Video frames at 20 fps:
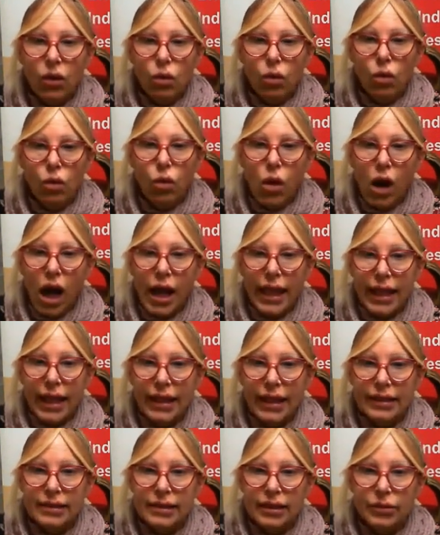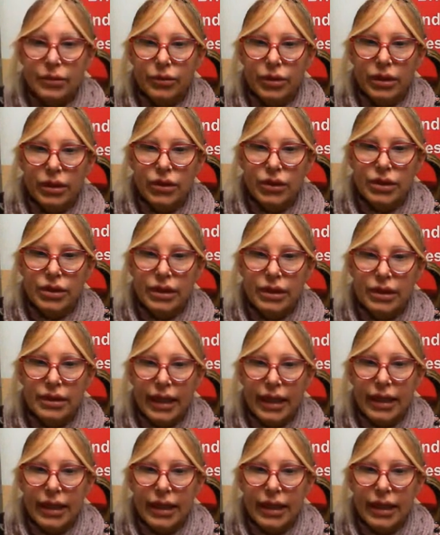Why is it polluted?